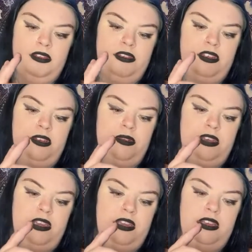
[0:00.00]
So
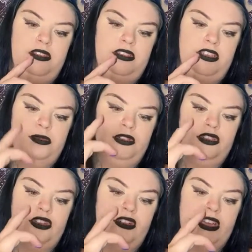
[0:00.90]
here is the
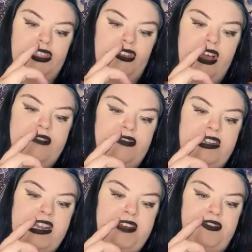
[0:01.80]
swatch. Guys, I have
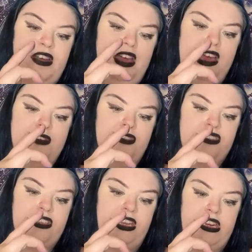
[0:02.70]
never, ever
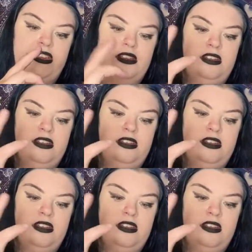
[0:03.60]
seen